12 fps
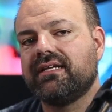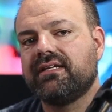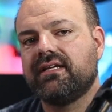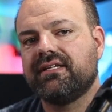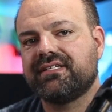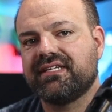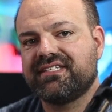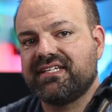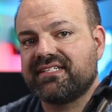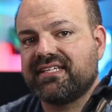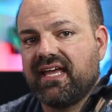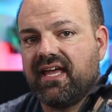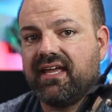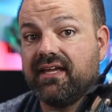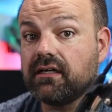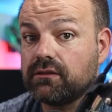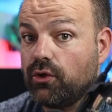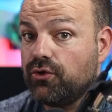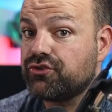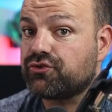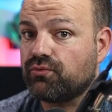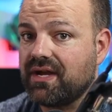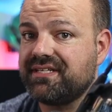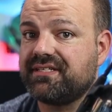It's a 6K enclosed
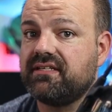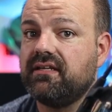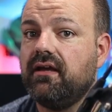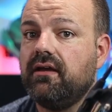resin.